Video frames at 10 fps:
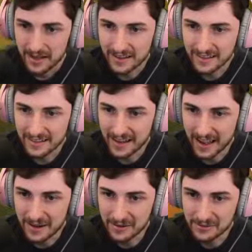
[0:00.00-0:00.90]
I, like,
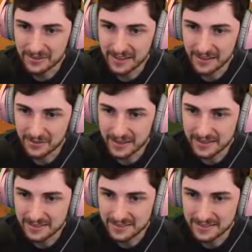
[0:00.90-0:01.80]
I don't, I don't
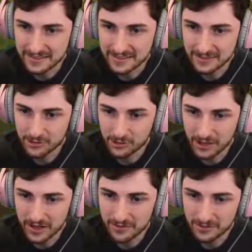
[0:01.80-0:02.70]
like the, the
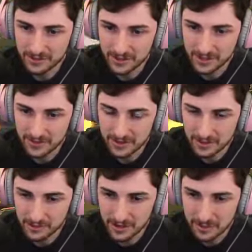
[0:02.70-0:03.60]
strat of the TTV in the
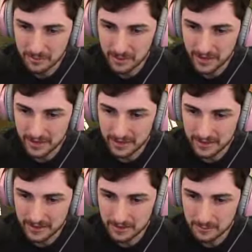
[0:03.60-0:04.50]
username, but
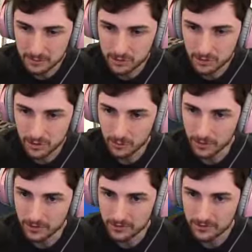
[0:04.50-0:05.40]
I'm sure it
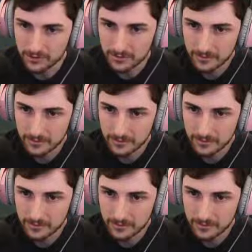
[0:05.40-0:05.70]
works.